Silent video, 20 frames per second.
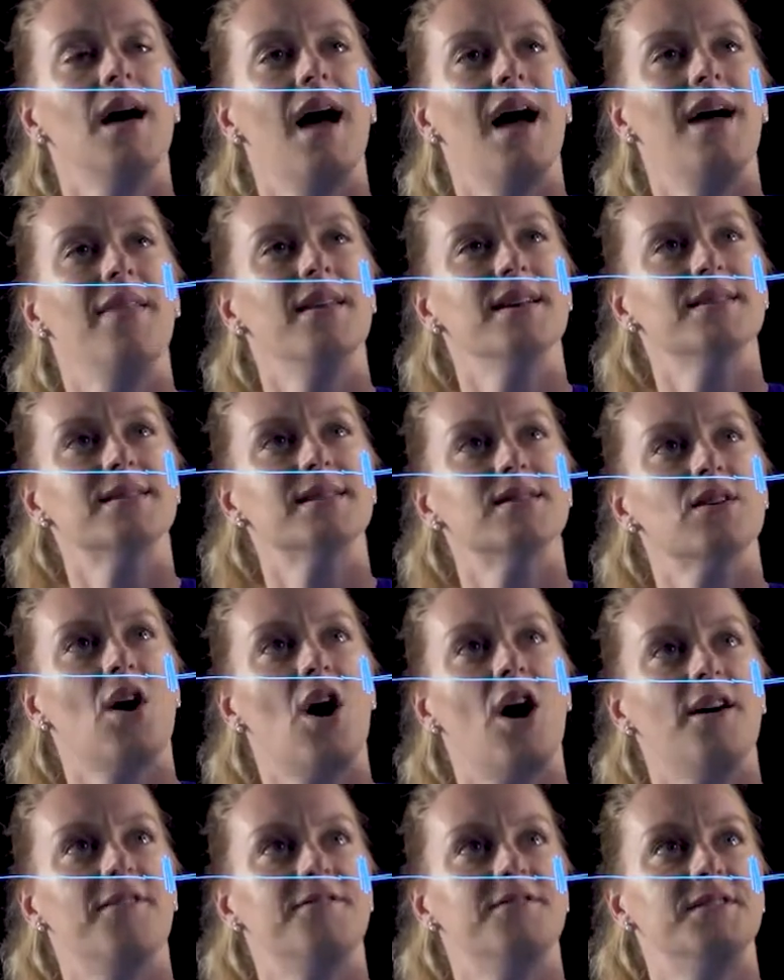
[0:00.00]
And this is
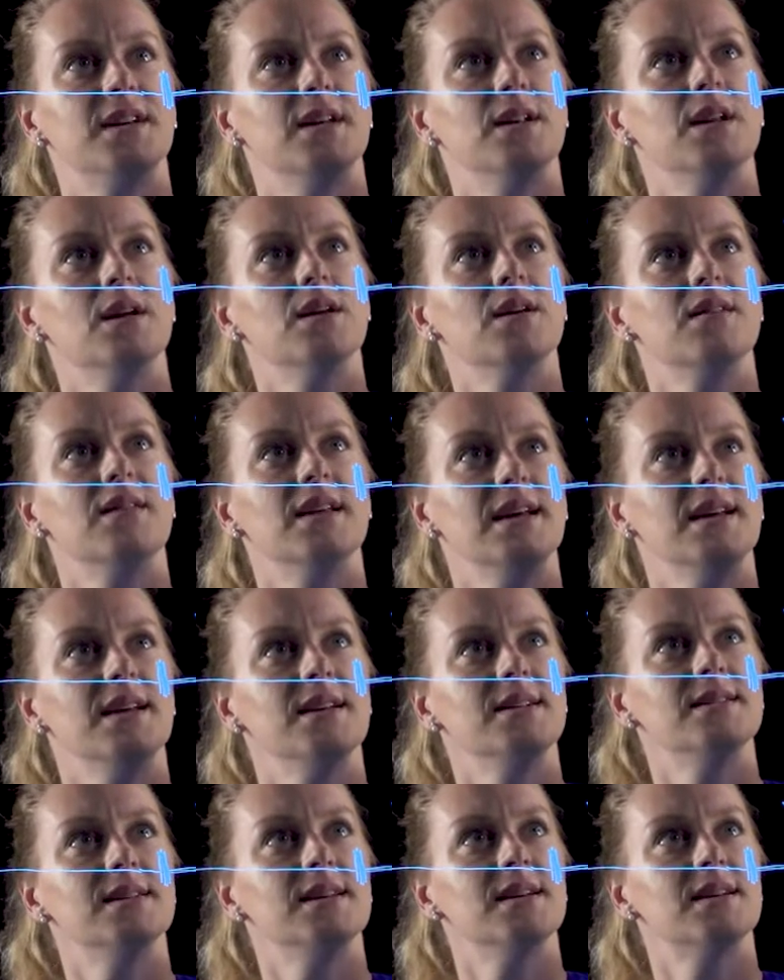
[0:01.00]
often the
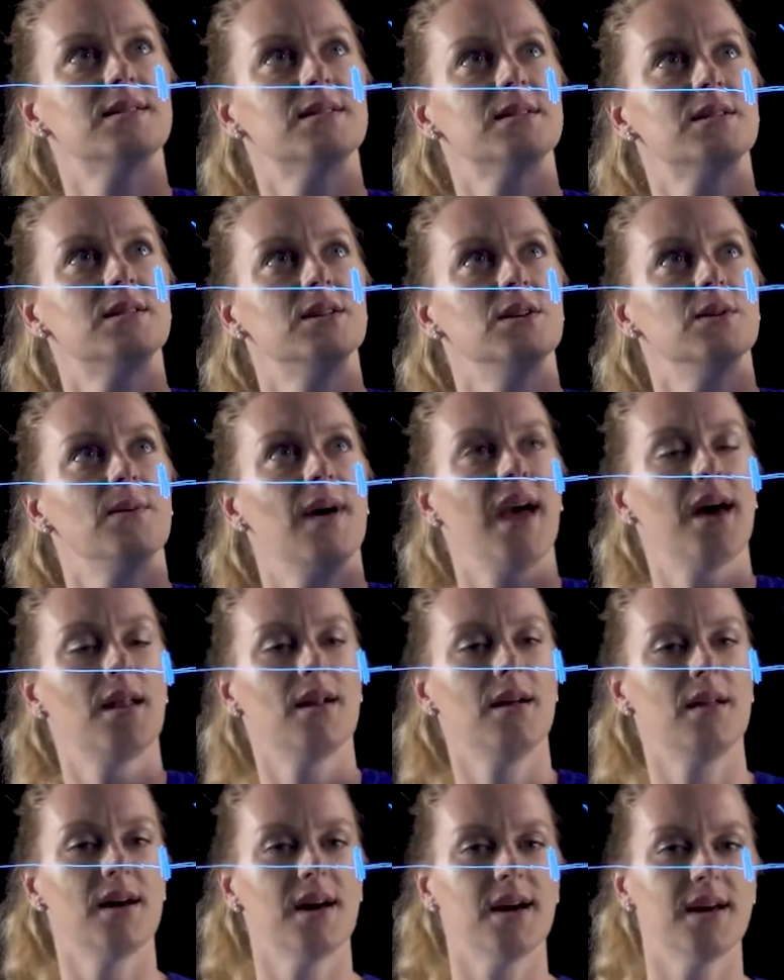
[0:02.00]
easiest to
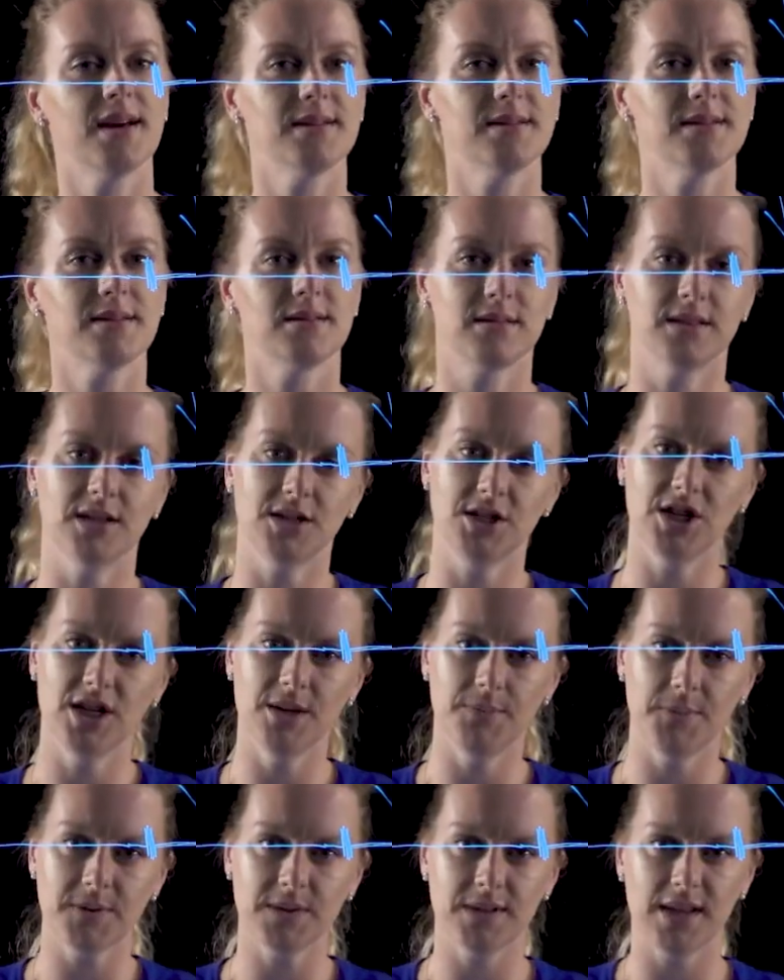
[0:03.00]
analyze, the
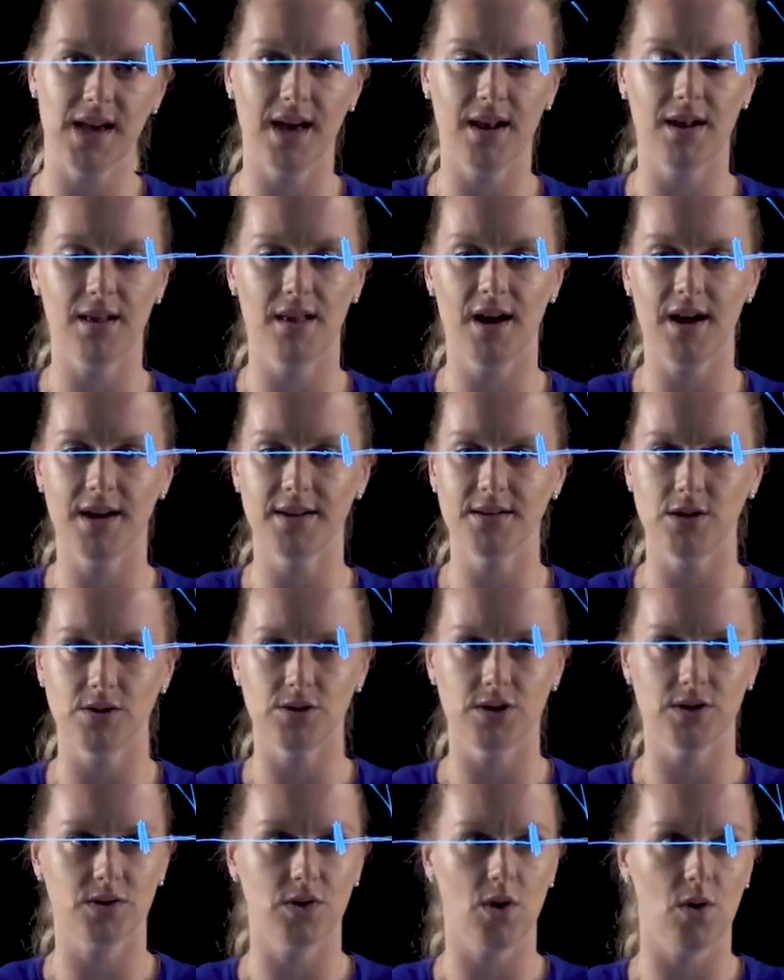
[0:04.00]
cheapest to analyze. You
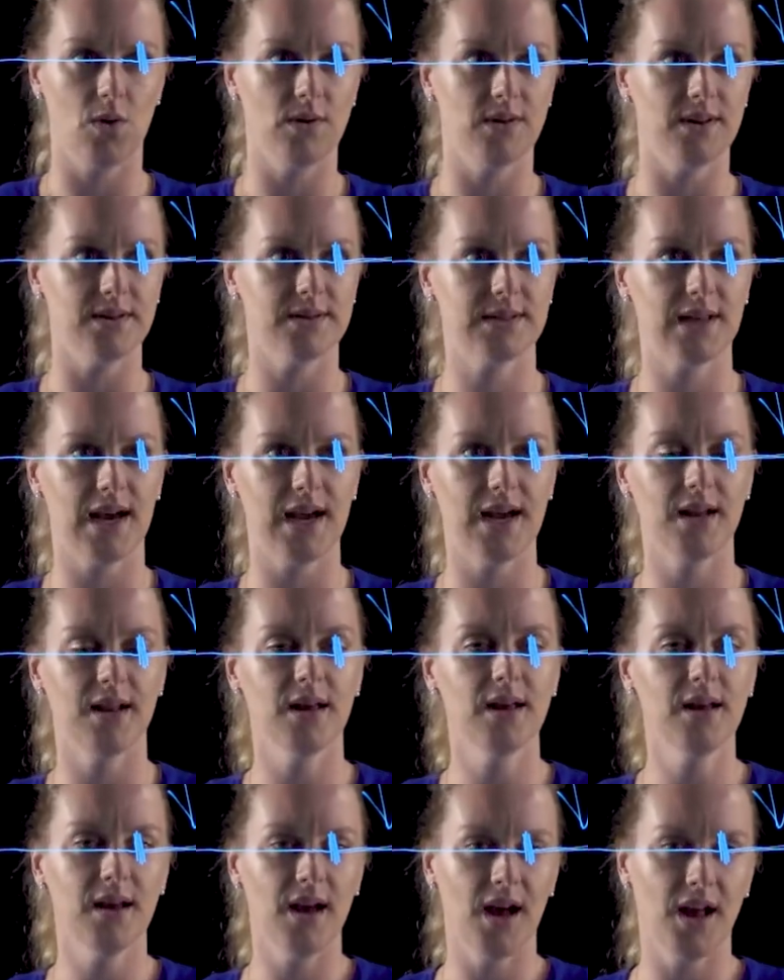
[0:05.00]
just go to the site
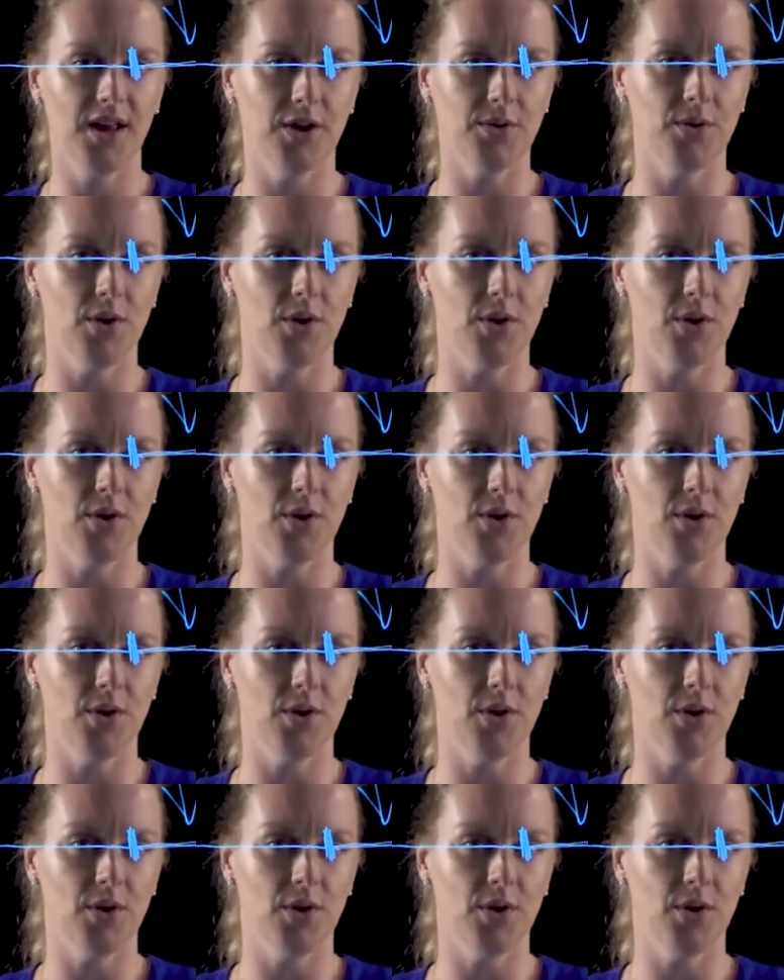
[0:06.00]
and you